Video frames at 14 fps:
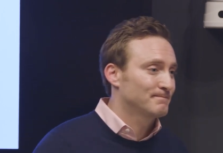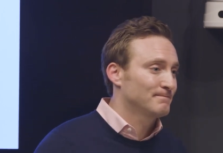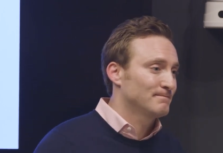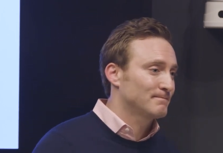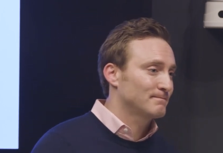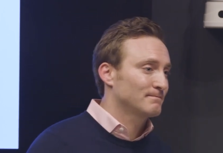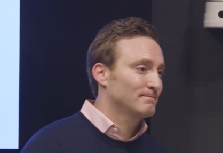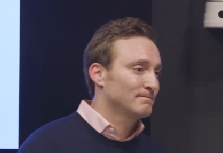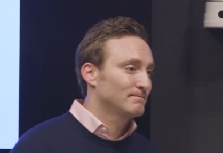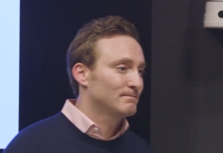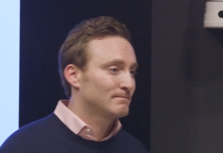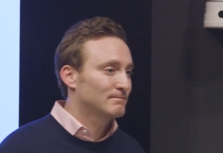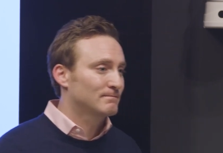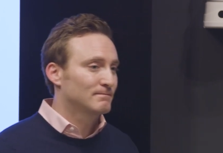
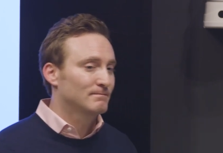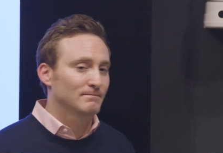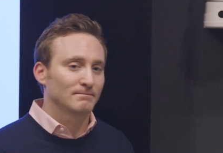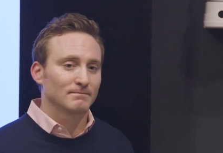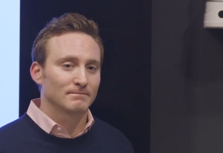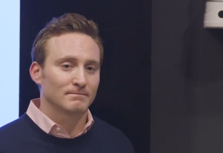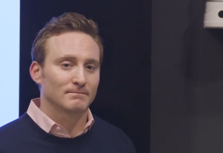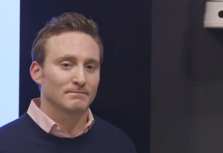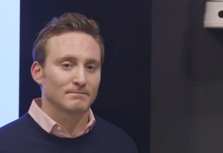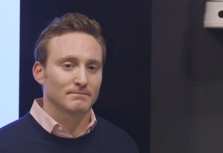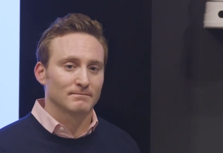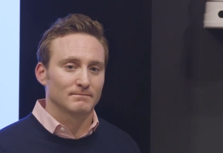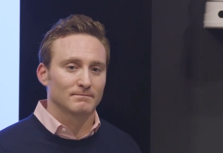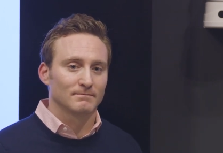
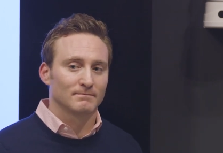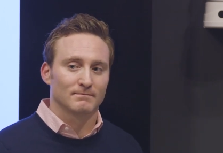Nothing is said.